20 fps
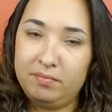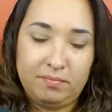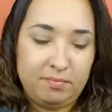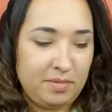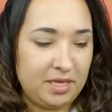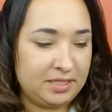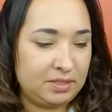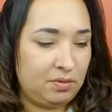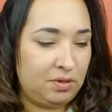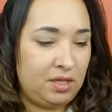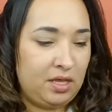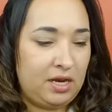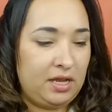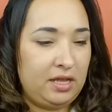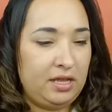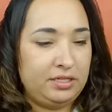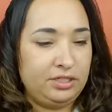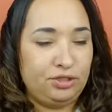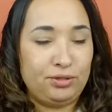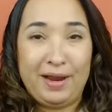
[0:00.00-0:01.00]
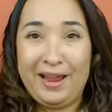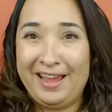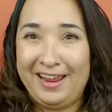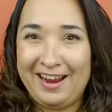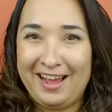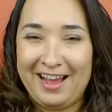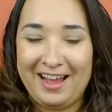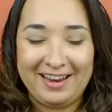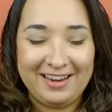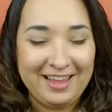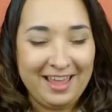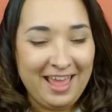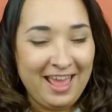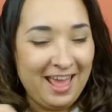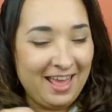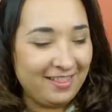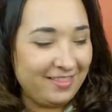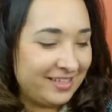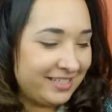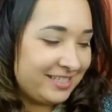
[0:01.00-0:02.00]
mess with it and try it on.
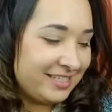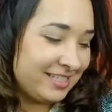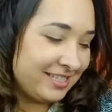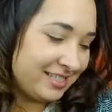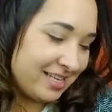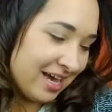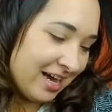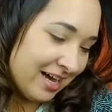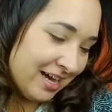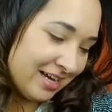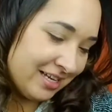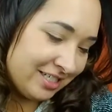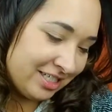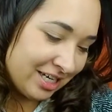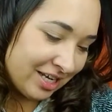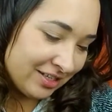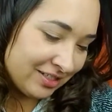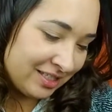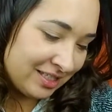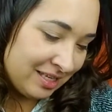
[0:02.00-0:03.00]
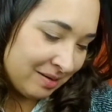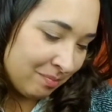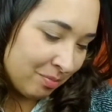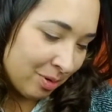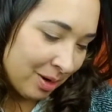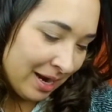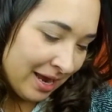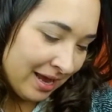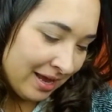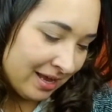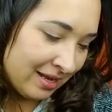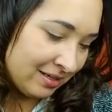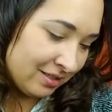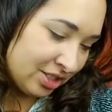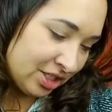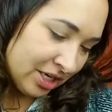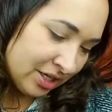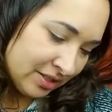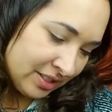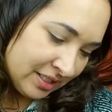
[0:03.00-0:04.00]
This is Chelsea
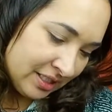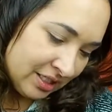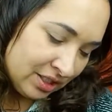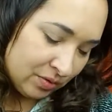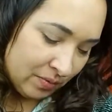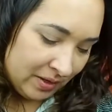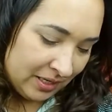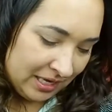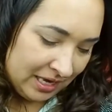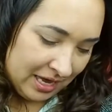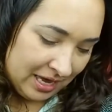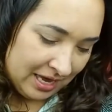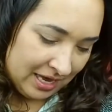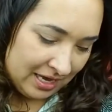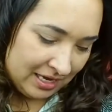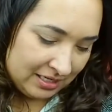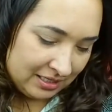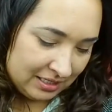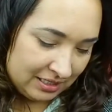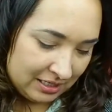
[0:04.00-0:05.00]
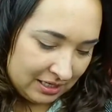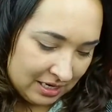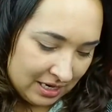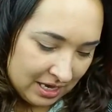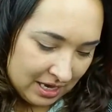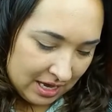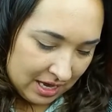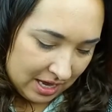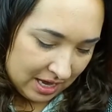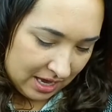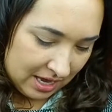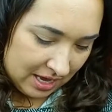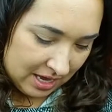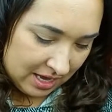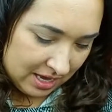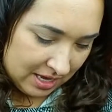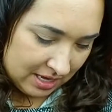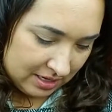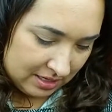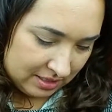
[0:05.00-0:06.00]
brand, Chelsea 28,
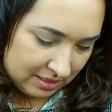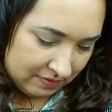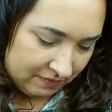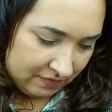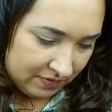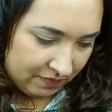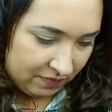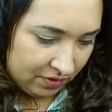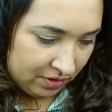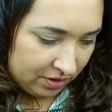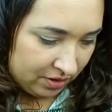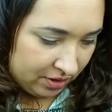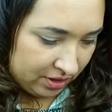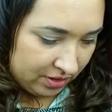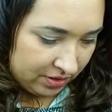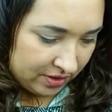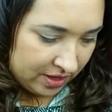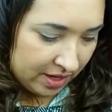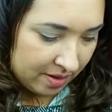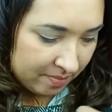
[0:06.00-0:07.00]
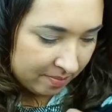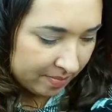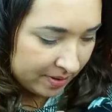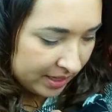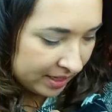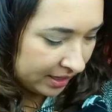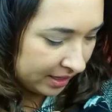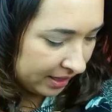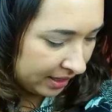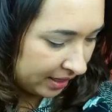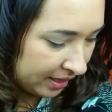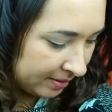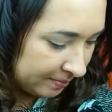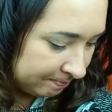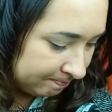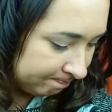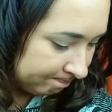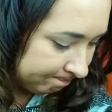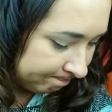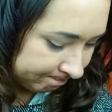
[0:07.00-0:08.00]
and I've never heard of them, but
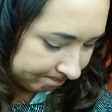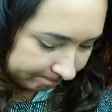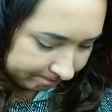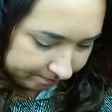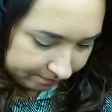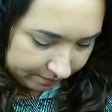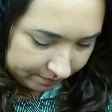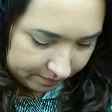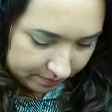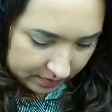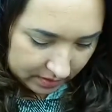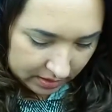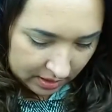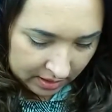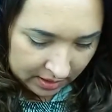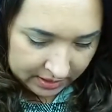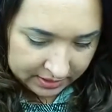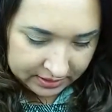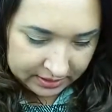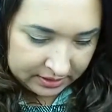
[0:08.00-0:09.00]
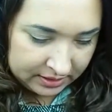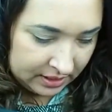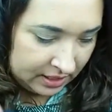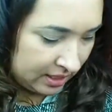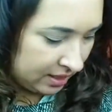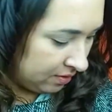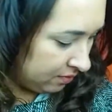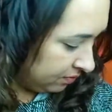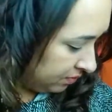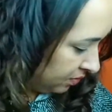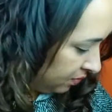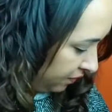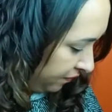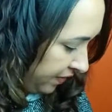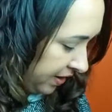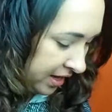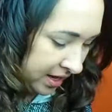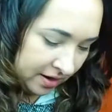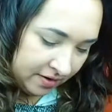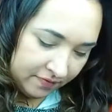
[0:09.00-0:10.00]
let's see, I don't know
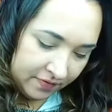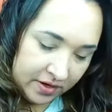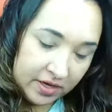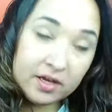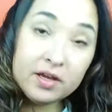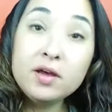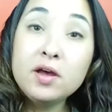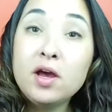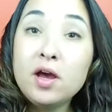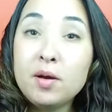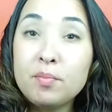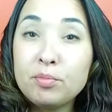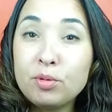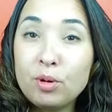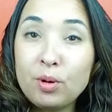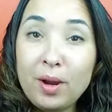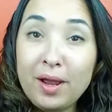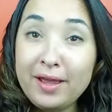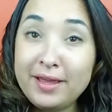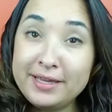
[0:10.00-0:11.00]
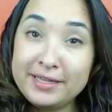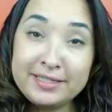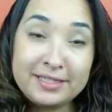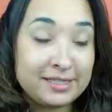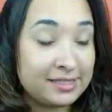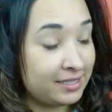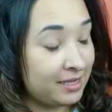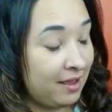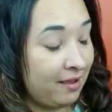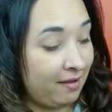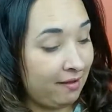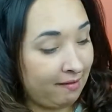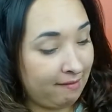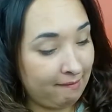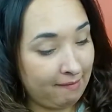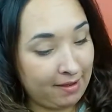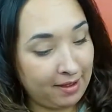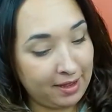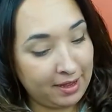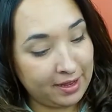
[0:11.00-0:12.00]
if I have a price.
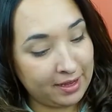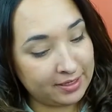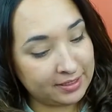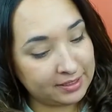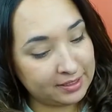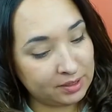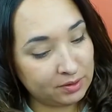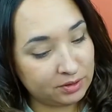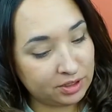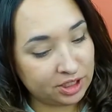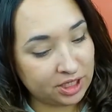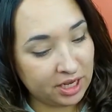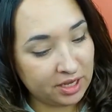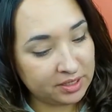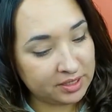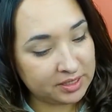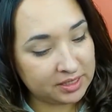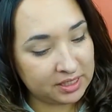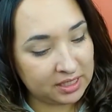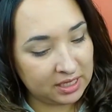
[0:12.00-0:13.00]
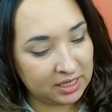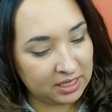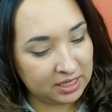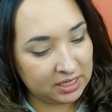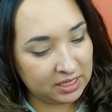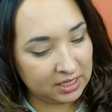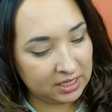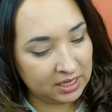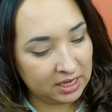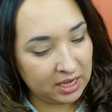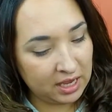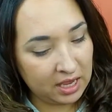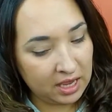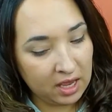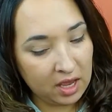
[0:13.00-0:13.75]
So Chelsea,